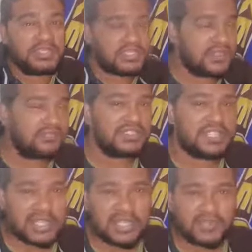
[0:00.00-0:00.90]

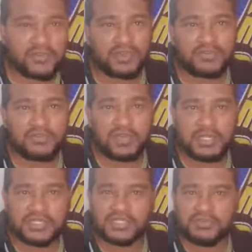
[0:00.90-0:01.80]
definitely another one of the
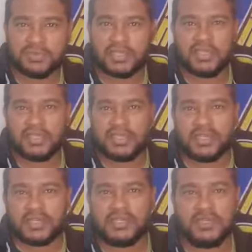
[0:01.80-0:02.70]
products to be
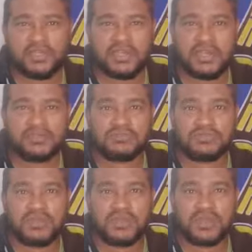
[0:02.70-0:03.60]
looking out
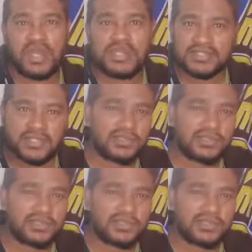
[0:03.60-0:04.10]
for, guys.